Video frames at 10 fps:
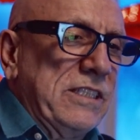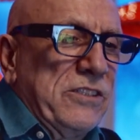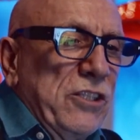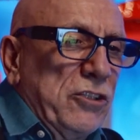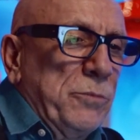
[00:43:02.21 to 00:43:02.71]

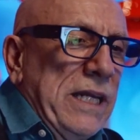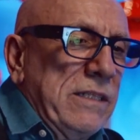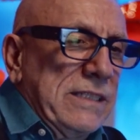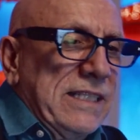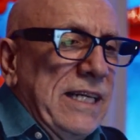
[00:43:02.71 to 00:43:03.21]
It's not
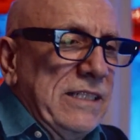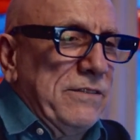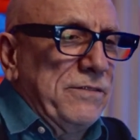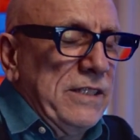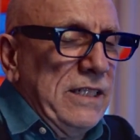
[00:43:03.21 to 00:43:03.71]
about the kind
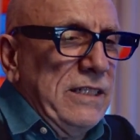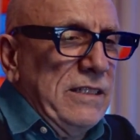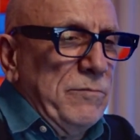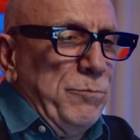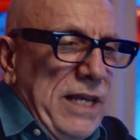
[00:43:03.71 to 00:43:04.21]
of
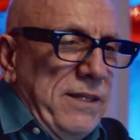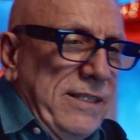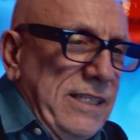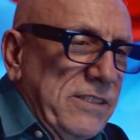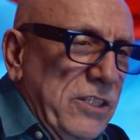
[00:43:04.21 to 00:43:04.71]
Methodist